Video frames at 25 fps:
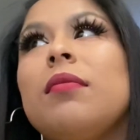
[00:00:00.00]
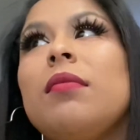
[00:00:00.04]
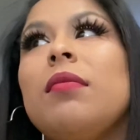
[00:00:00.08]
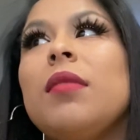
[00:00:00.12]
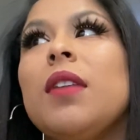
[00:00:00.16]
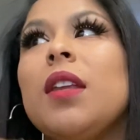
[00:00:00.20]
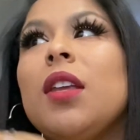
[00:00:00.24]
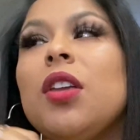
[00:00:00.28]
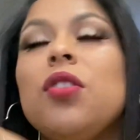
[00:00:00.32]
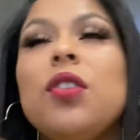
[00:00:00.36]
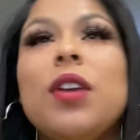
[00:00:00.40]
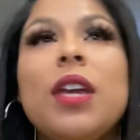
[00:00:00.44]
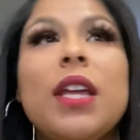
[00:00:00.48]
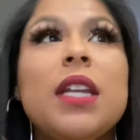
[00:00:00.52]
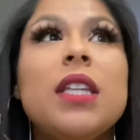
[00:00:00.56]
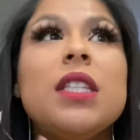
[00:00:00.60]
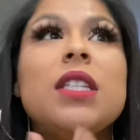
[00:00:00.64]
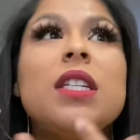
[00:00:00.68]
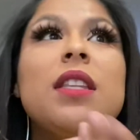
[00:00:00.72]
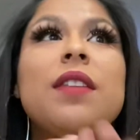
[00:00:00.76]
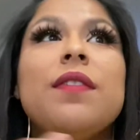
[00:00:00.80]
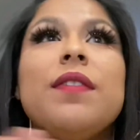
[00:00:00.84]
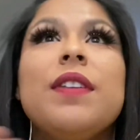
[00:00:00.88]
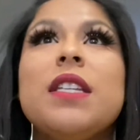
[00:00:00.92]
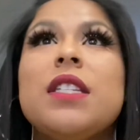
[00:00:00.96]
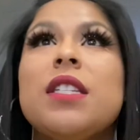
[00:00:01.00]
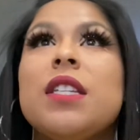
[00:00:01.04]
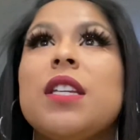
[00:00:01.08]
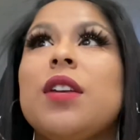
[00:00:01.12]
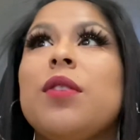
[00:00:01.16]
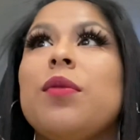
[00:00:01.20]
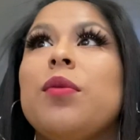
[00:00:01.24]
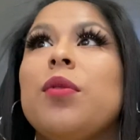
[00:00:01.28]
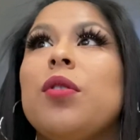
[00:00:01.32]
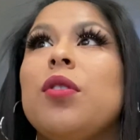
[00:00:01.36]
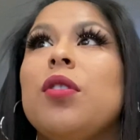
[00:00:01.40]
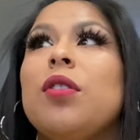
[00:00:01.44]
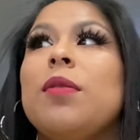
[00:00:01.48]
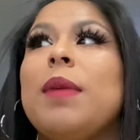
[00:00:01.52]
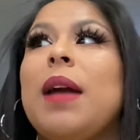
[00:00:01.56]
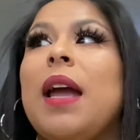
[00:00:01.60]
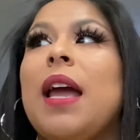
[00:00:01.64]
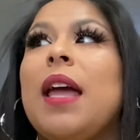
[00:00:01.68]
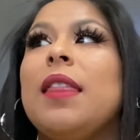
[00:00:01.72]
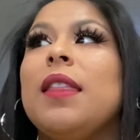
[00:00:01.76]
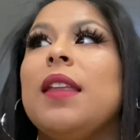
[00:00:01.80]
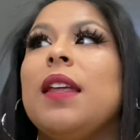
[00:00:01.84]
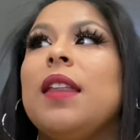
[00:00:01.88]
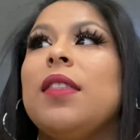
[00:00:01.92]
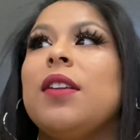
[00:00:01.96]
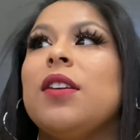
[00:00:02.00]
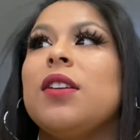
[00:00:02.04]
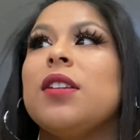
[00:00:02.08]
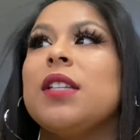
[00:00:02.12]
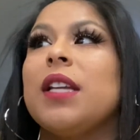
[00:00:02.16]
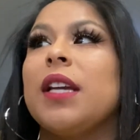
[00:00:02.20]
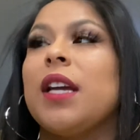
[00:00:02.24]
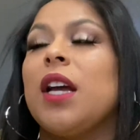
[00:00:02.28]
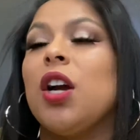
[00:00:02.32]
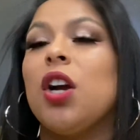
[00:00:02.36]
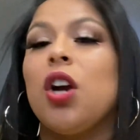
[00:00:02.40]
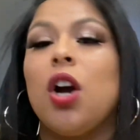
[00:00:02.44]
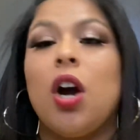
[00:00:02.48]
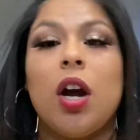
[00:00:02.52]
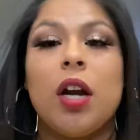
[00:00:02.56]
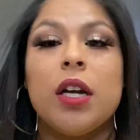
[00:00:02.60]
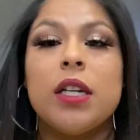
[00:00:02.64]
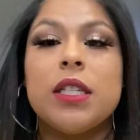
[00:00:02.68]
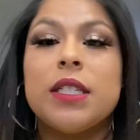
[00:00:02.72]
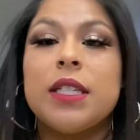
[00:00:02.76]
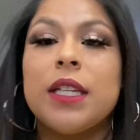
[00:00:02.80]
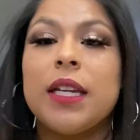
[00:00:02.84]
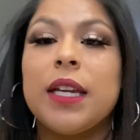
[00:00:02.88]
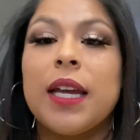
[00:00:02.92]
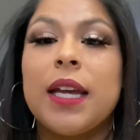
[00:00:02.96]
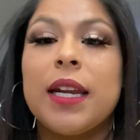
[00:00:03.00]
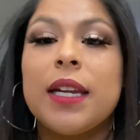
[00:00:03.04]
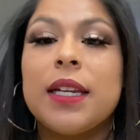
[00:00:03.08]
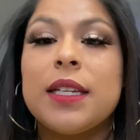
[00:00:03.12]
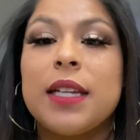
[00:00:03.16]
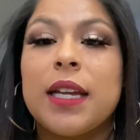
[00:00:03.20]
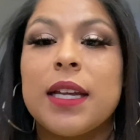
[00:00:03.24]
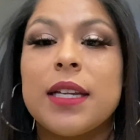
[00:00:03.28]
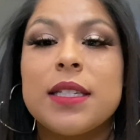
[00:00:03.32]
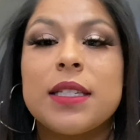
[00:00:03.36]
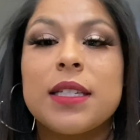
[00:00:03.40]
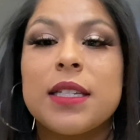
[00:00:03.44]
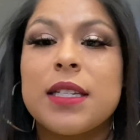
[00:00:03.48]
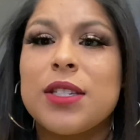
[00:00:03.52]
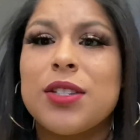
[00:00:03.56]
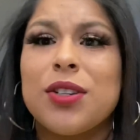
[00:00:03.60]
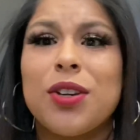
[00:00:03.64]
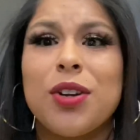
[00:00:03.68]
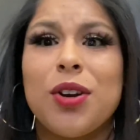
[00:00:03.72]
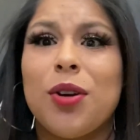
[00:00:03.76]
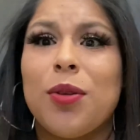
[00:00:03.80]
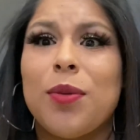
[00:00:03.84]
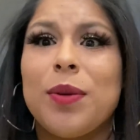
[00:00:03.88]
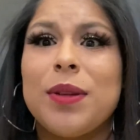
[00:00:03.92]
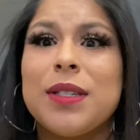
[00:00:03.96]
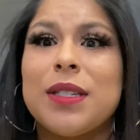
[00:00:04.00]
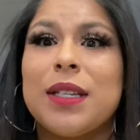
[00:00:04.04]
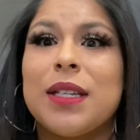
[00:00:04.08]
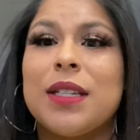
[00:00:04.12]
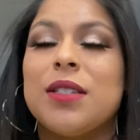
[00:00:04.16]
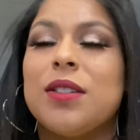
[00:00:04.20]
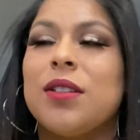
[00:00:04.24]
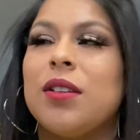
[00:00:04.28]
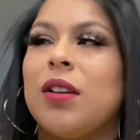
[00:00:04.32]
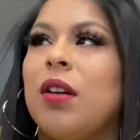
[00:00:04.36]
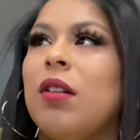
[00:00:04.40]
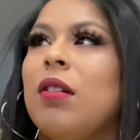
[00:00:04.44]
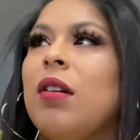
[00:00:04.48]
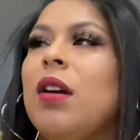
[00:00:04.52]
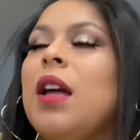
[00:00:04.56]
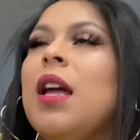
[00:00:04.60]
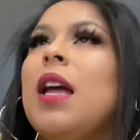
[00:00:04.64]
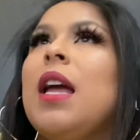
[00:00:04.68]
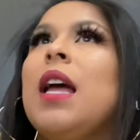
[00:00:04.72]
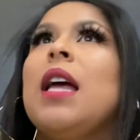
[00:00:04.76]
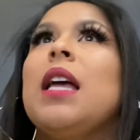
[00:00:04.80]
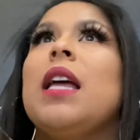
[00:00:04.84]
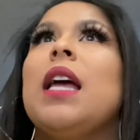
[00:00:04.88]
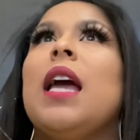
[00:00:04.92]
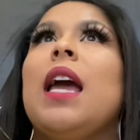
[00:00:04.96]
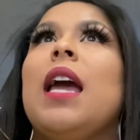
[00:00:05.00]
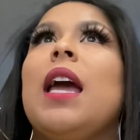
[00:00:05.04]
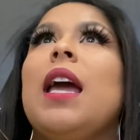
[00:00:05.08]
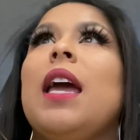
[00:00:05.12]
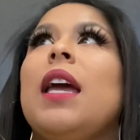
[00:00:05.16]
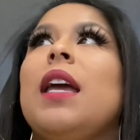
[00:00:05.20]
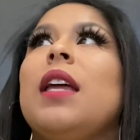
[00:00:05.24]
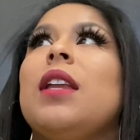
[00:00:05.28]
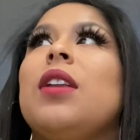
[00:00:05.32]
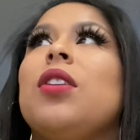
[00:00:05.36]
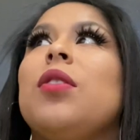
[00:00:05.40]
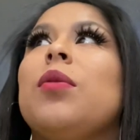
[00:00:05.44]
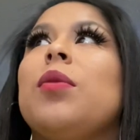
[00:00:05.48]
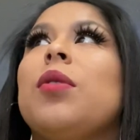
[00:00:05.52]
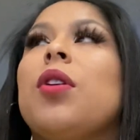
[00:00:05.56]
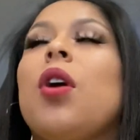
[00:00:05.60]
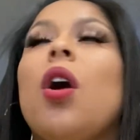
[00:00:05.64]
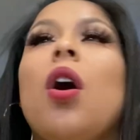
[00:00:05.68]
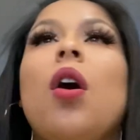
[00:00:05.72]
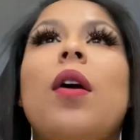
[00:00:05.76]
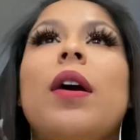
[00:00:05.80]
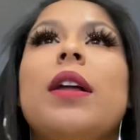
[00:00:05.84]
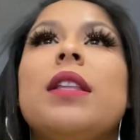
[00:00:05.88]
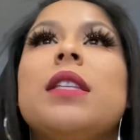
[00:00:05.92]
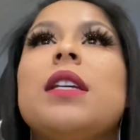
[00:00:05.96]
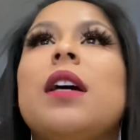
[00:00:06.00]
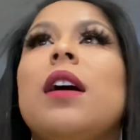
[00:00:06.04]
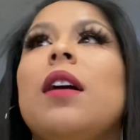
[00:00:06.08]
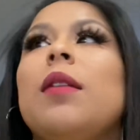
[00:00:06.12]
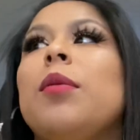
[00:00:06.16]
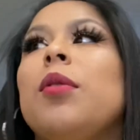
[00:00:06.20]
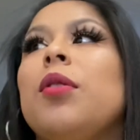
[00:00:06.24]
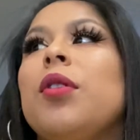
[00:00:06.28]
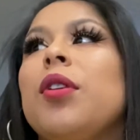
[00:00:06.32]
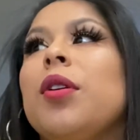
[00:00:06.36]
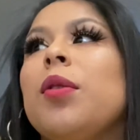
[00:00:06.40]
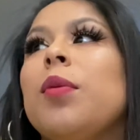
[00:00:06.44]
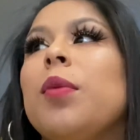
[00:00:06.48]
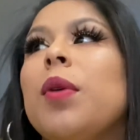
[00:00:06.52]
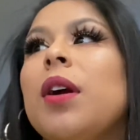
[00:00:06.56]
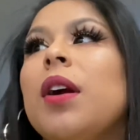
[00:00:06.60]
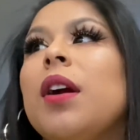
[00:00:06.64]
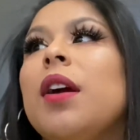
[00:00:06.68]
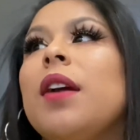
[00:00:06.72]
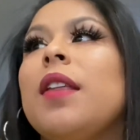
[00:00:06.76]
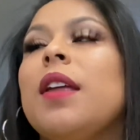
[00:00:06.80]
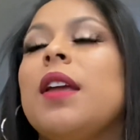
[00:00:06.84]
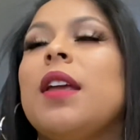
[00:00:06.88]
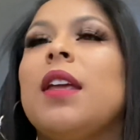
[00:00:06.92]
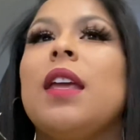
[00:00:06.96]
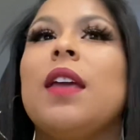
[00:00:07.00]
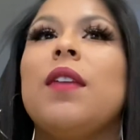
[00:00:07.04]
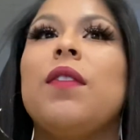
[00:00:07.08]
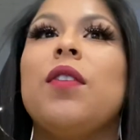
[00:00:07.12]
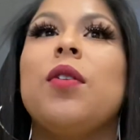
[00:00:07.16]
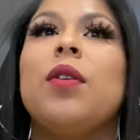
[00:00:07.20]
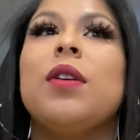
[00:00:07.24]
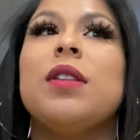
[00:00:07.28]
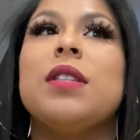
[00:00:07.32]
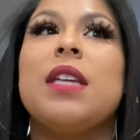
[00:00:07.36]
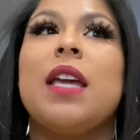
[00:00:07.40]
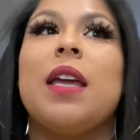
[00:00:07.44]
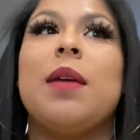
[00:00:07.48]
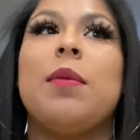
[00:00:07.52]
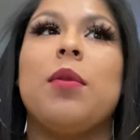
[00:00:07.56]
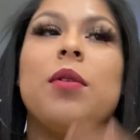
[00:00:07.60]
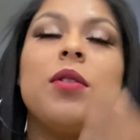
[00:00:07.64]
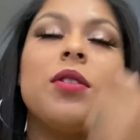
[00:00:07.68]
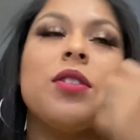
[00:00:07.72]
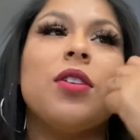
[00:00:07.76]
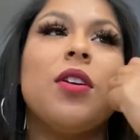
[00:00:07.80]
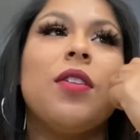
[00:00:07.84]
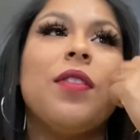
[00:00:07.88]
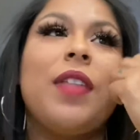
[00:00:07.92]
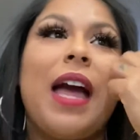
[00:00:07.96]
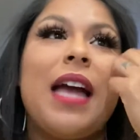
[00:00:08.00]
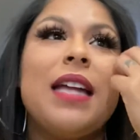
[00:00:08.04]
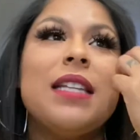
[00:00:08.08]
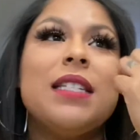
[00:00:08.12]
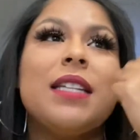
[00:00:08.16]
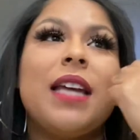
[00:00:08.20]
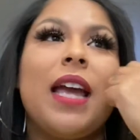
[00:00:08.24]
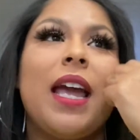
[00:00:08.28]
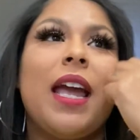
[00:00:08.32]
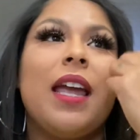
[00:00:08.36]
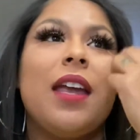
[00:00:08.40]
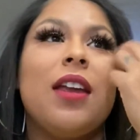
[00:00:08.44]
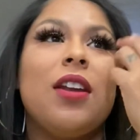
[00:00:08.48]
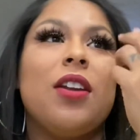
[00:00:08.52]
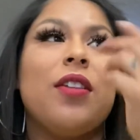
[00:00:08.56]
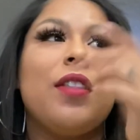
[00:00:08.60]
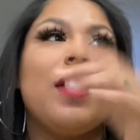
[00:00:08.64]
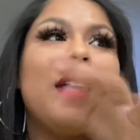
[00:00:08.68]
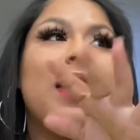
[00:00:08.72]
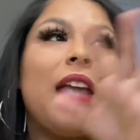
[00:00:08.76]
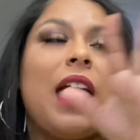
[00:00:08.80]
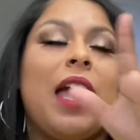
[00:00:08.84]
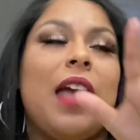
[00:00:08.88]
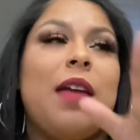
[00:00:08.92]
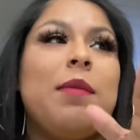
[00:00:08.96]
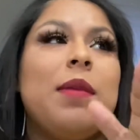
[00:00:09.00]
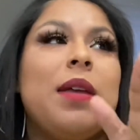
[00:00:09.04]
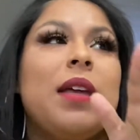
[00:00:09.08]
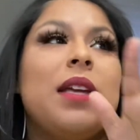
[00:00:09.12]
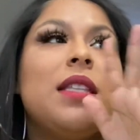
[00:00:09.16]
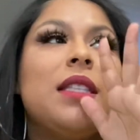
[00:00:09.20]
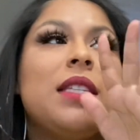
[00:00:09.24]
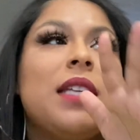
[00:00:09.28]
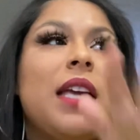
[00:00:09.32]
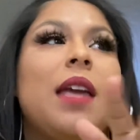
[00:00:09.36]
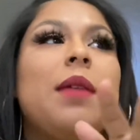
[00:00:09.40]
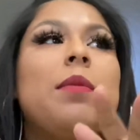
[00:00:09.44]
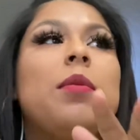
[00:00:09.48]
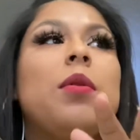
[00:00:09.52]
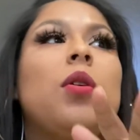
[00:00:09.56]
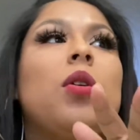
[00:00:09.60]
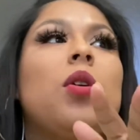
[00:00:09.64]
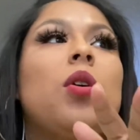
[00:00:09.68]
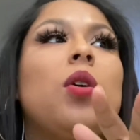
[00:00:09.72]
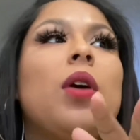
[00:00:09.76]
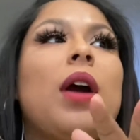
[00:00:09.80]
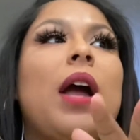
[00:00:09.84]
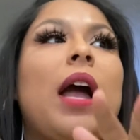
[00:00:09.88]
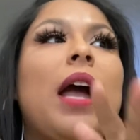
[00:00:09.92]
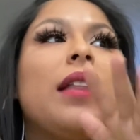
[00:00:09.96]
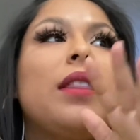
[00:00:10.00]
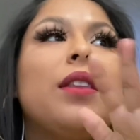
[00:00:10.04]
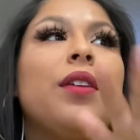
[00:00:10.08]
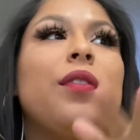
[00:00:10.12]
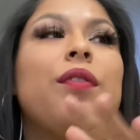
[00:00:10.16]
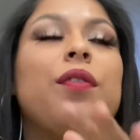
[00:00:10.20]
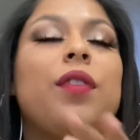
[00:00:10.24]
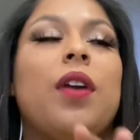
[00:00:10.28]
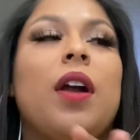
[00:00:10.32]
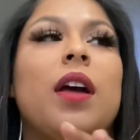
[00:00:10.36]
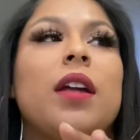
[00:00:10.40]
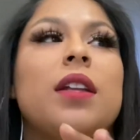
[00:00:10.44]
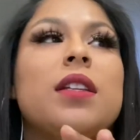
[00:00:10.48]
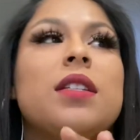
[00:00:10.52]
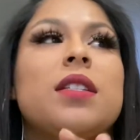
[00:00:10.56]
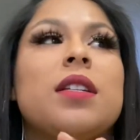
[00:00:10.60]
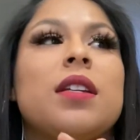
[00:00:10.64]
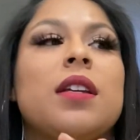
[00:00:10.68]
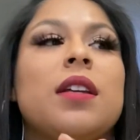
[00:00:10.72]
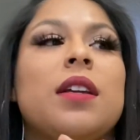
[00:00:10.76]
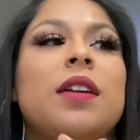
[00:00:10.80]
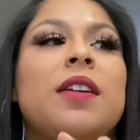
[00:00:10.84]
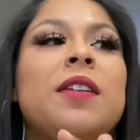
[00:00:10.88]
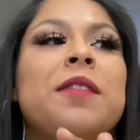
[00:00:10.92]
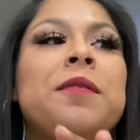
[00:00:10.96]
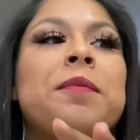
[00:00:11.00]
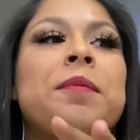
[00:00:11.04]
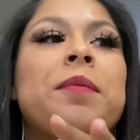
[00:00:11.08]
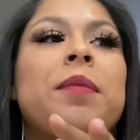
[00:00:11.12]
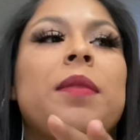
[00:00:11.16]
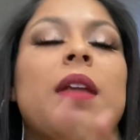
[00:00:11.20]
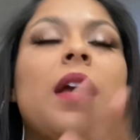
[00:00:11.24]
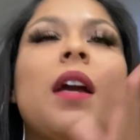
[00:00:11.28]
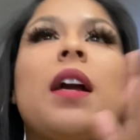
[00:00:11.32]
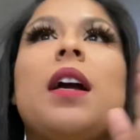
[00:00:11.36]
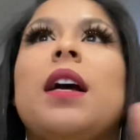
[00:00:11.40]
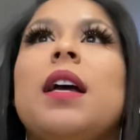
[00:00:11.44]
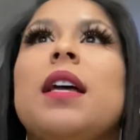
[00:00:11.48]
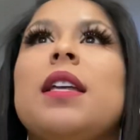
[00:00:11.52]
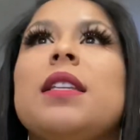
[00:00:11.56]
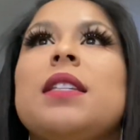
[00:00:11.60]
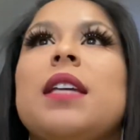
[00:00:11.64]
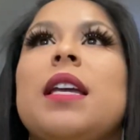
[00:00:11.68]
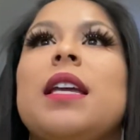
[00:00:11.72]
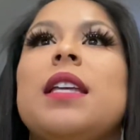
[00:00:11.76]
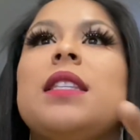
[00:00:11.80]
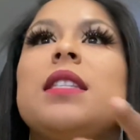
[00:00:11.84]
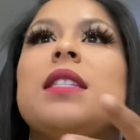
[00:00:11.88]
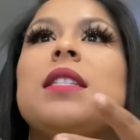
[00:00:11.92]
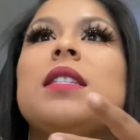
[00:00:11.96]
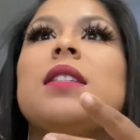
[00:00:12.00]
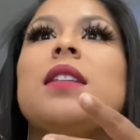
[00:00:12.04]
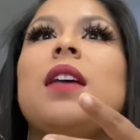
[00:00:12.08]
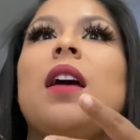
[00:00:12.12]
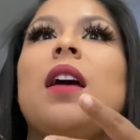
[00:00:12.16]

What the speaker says: you get into the visiting room, and then there's like a guard sitting at a desk, because there always is, and you would go and tell them who you were. They give you a table. So that day, they gave me a table at the front, because it's